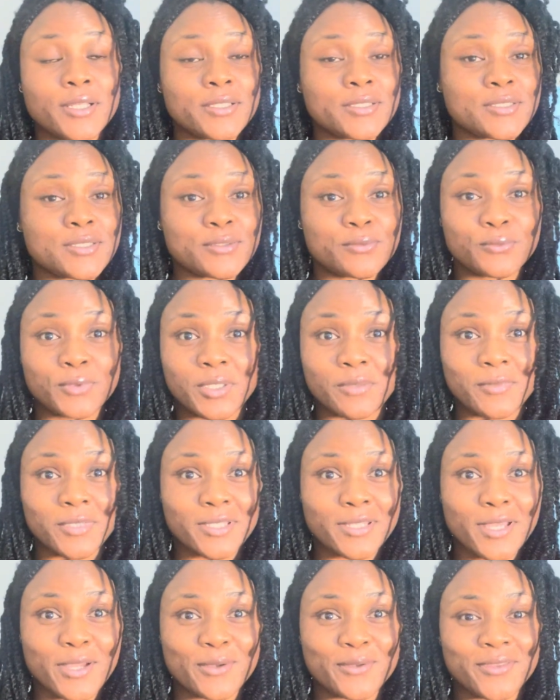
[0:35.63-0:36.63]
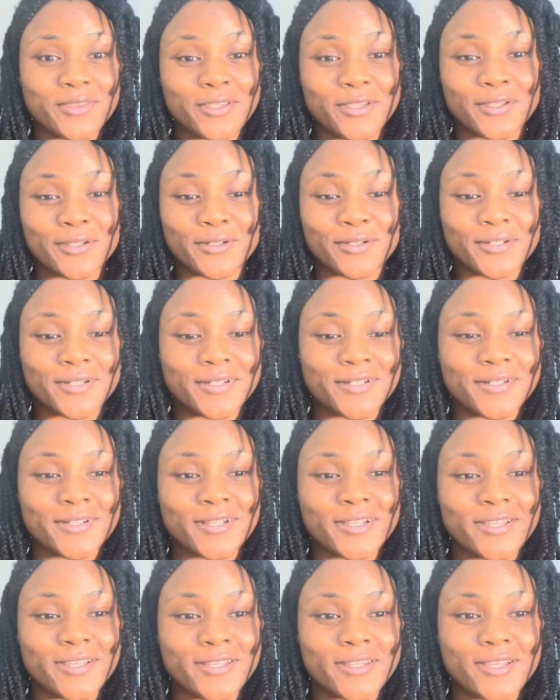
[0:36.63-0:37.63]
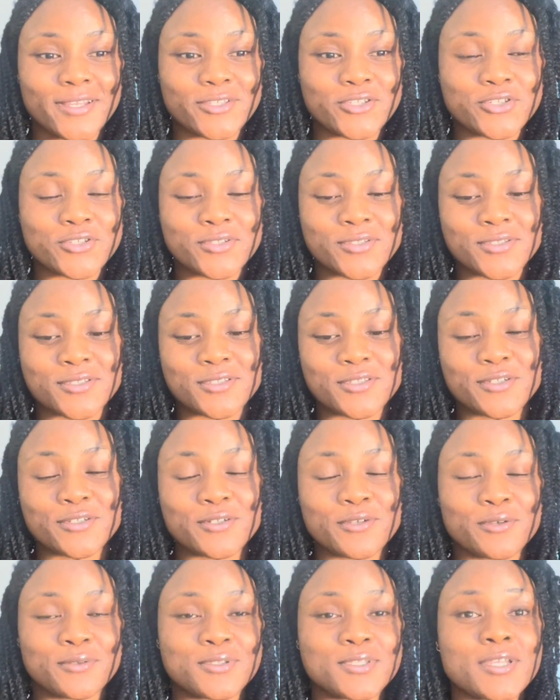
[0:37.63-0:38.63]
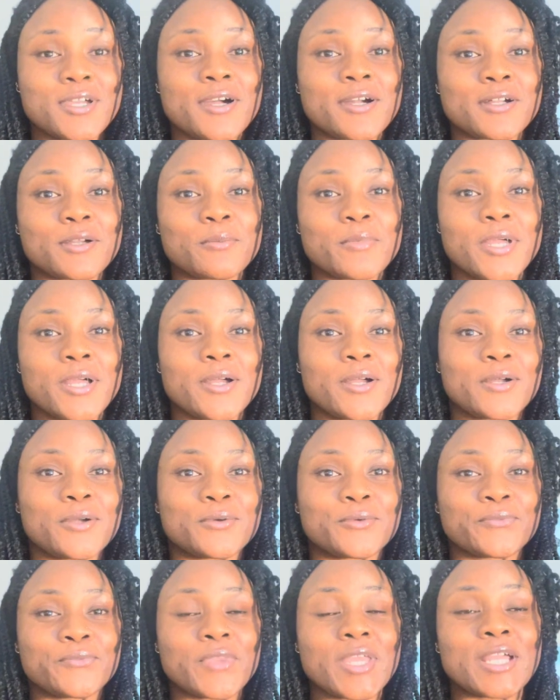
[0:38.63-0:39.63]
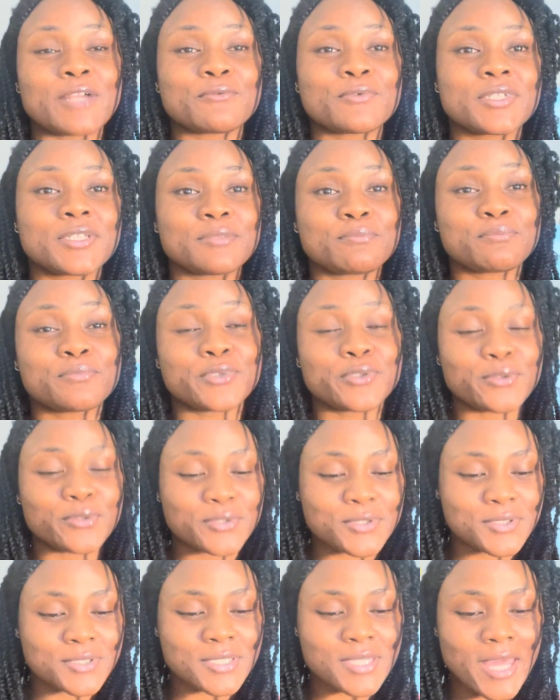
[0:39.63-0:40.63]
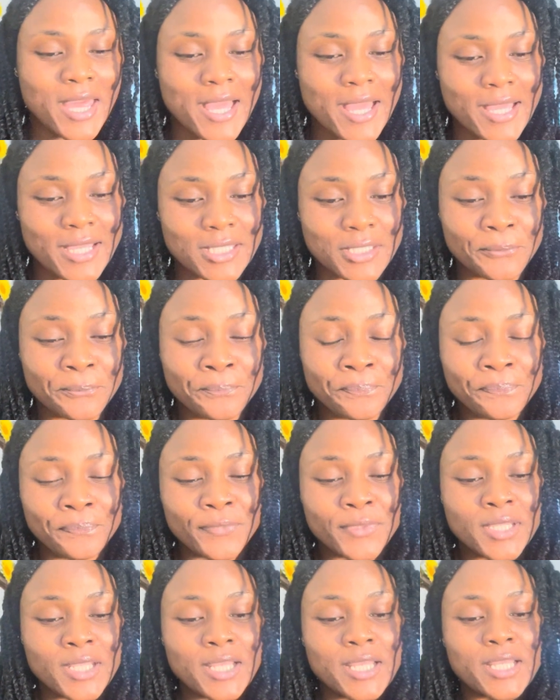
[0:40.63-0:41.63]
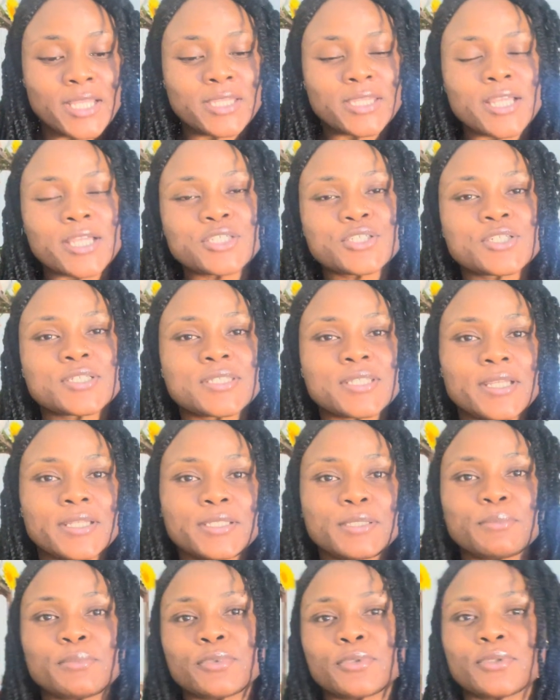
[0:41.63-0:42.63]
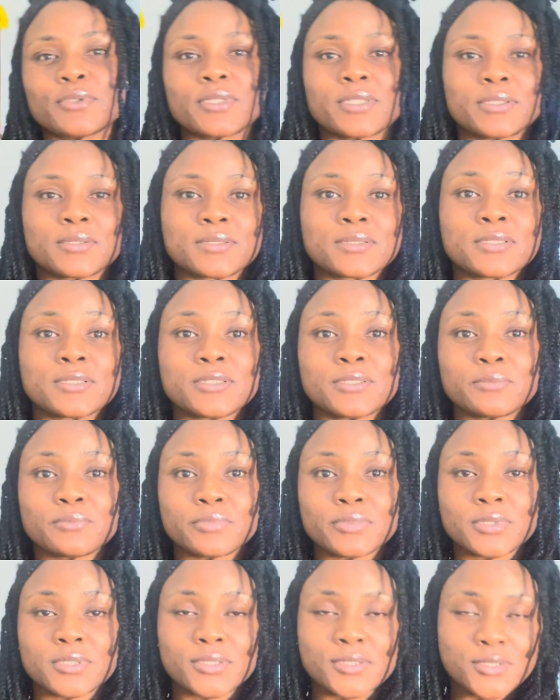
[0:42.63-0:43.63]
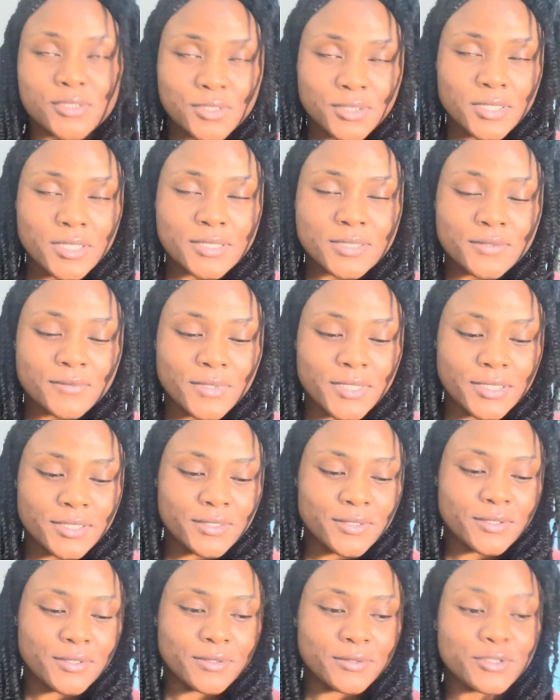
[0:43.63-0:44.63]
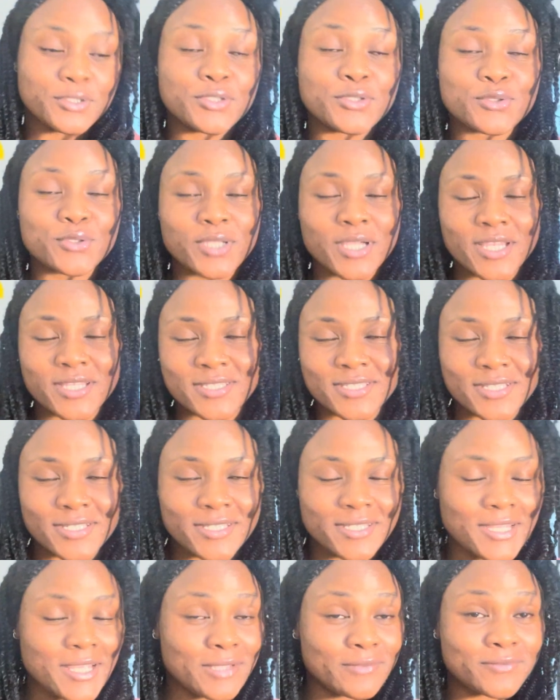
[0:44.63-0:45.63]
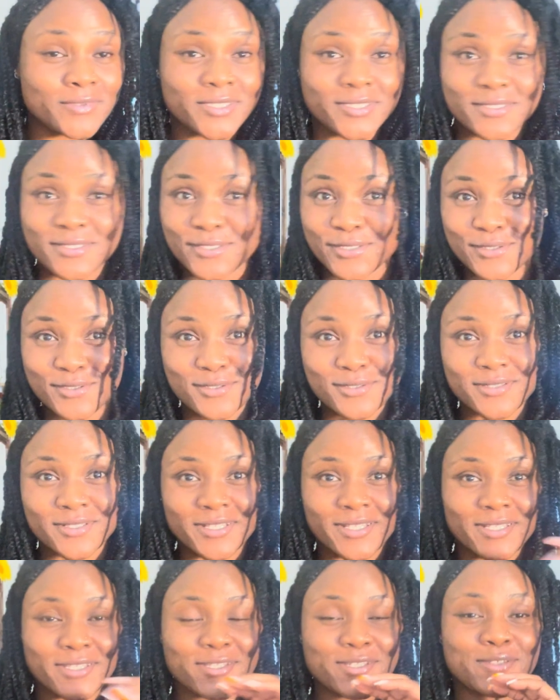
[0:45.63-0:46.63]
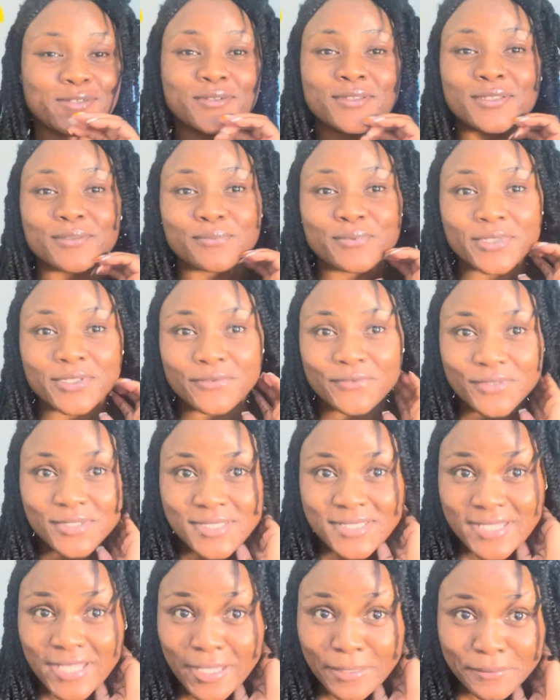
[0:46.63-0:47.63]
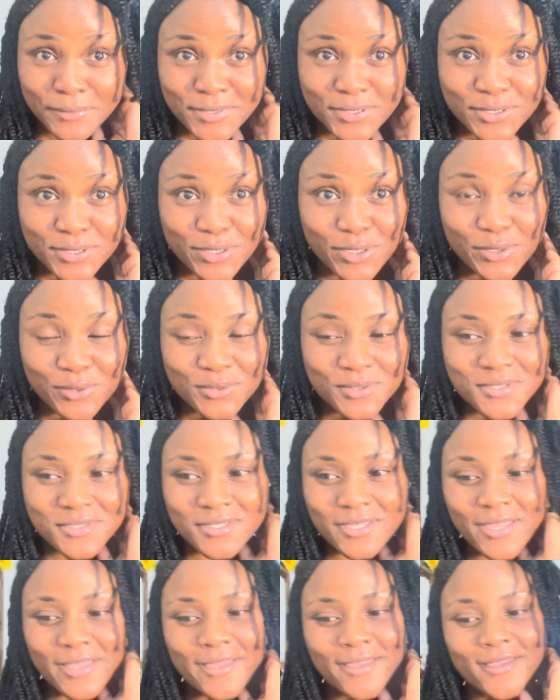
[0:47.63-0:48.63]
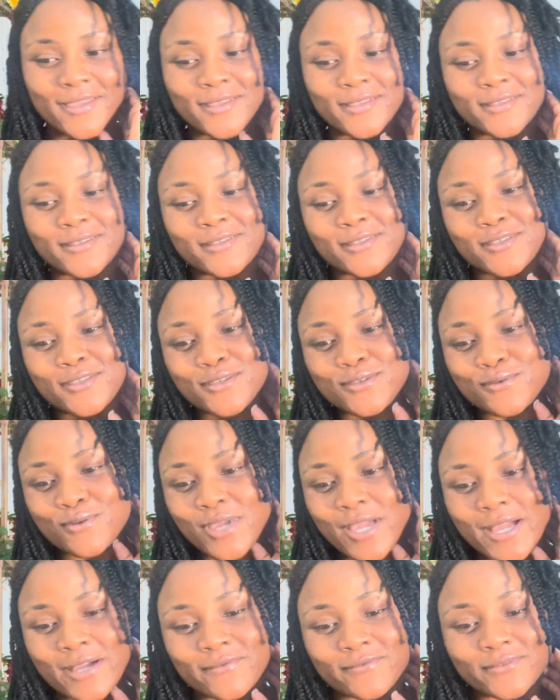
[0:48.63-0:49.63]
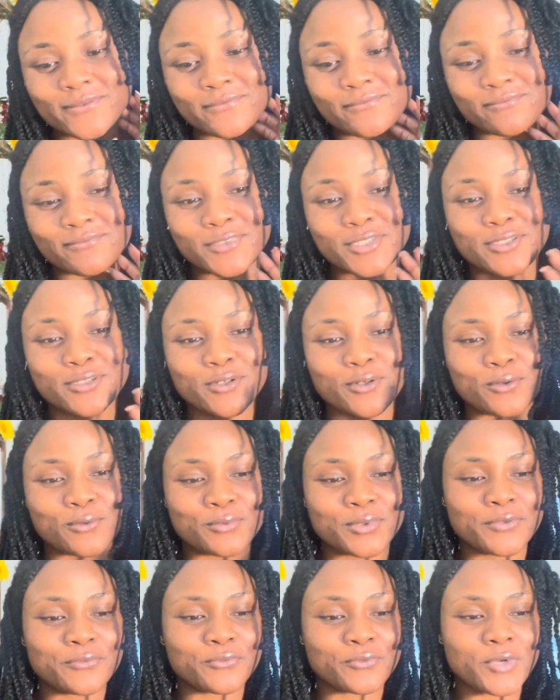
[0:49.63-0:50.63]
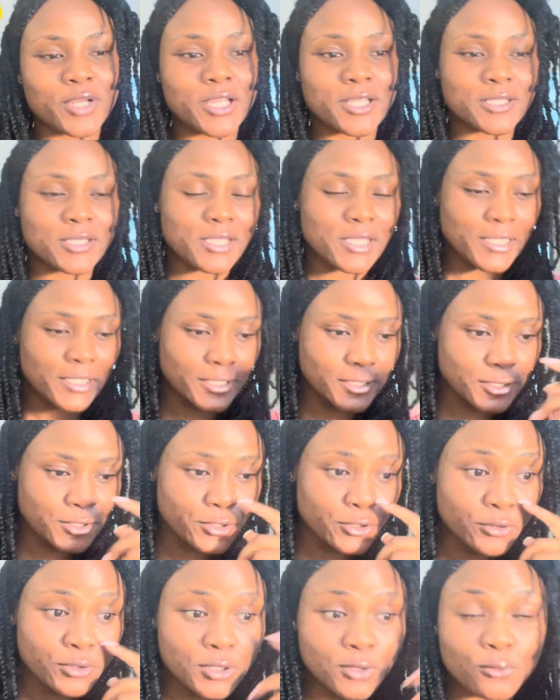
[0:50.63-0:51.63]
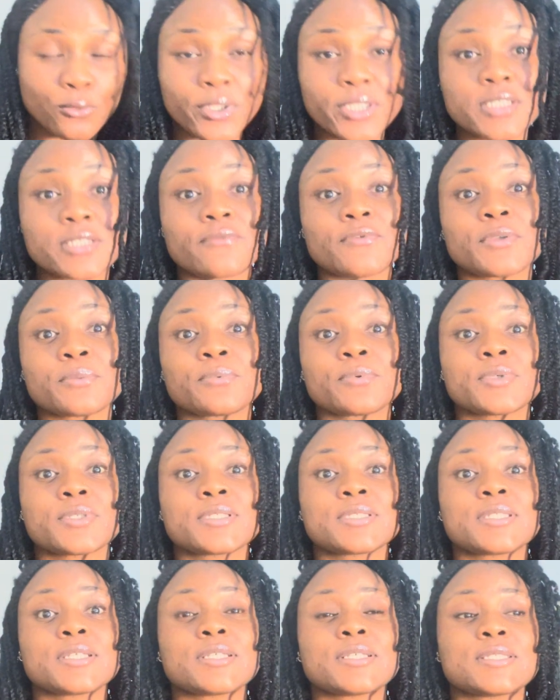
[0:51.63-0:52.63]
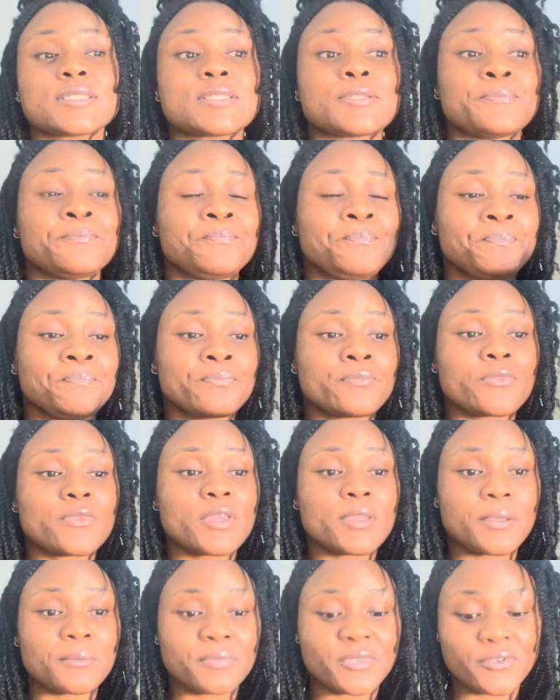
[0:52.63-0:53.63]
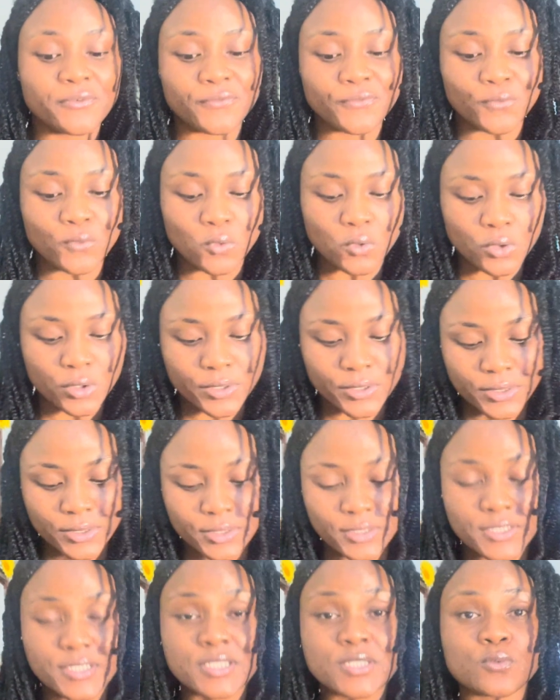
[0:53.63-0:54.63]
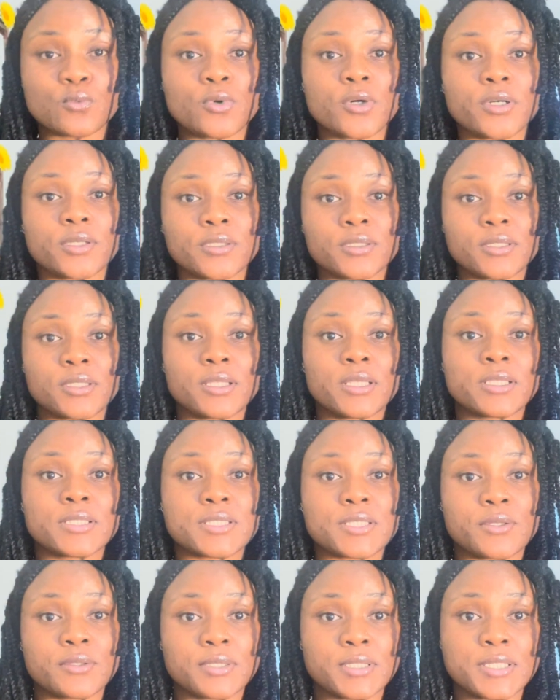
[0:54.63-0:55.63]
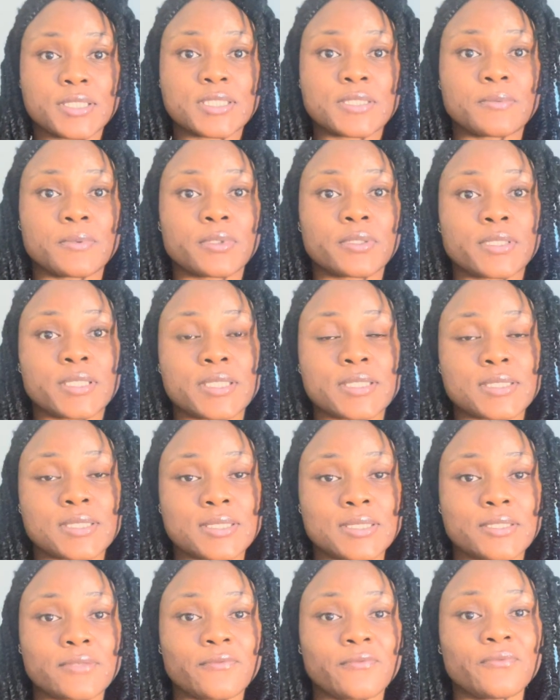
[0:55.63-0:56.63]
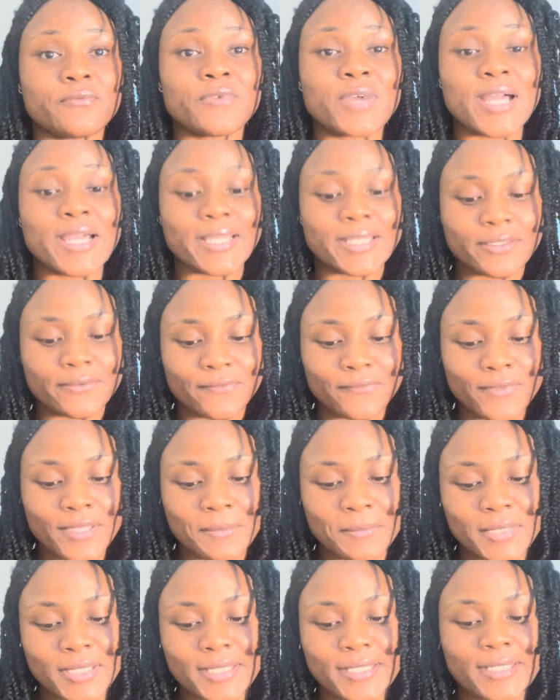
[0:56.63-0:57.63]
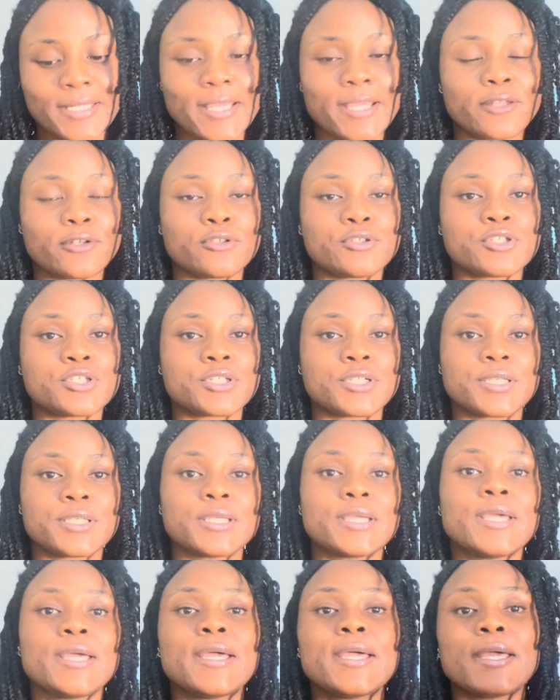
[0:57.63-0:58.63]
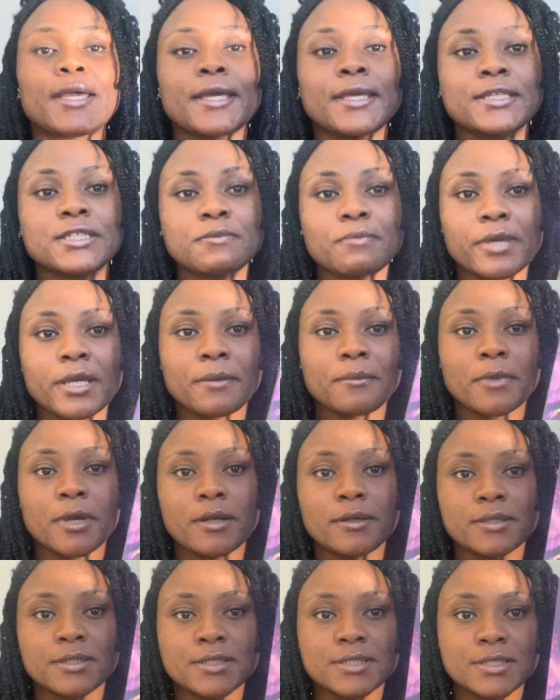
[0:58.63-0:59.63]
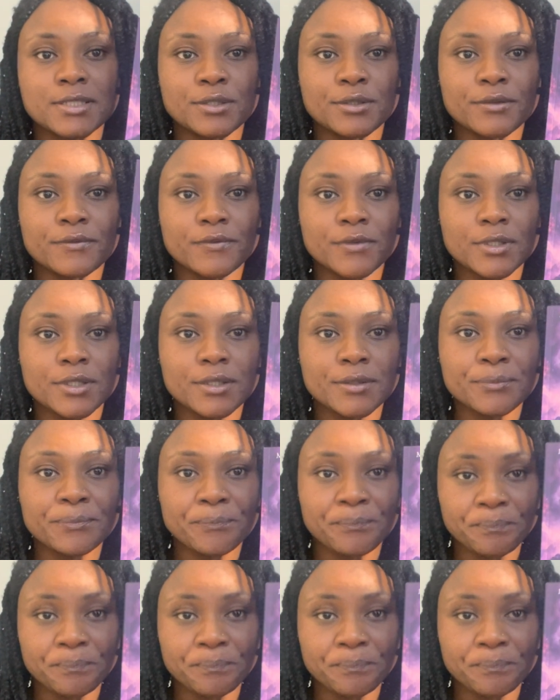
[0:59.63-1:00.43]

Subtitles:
to women out there, and I just talk about. I read books that, not just any book, because you guys already know, you guys that have listened to, the previous episodes, and you have, we've read, the ways of the priestess before this one. So this book is the Divine Feminine Energy. It's by Mari Silva,